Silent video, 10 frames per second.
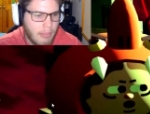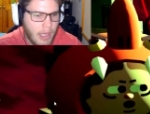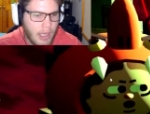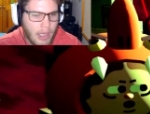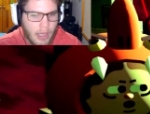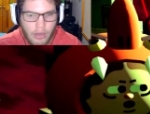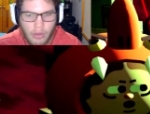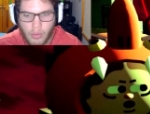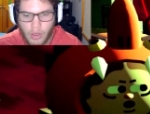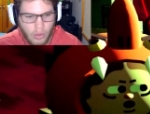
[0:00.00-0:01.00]
a bear.
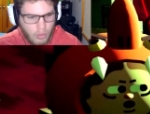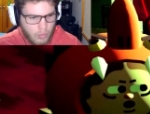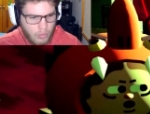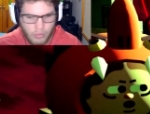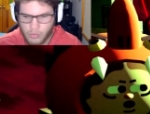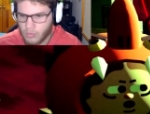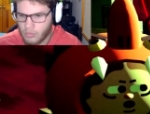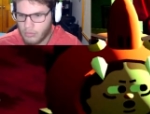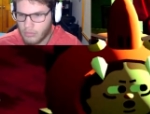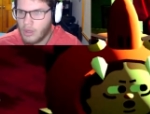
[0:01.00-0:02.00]
Whoa.
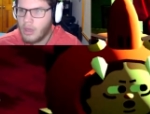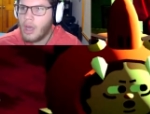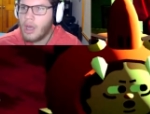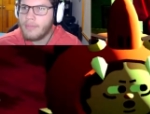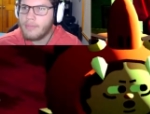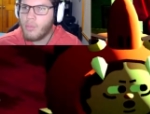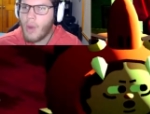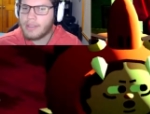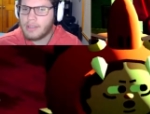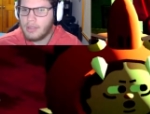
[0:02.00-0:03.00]

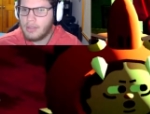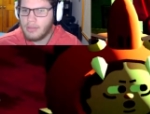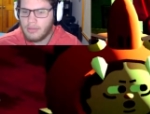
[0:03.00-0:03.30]
What?